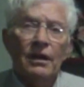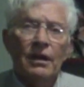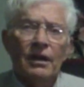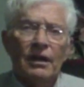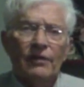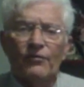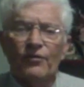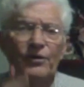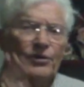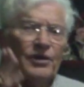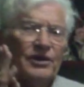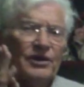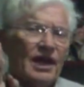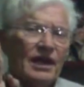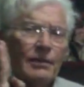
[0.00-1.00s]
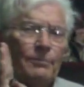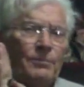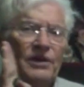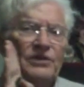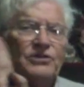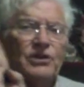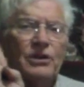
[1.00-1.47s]
If we were to take a
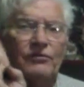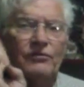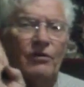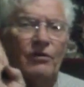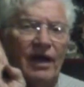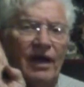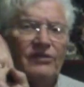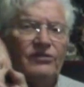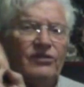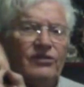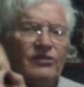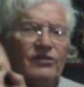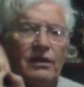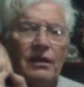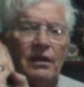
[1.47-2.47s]
picture of our right side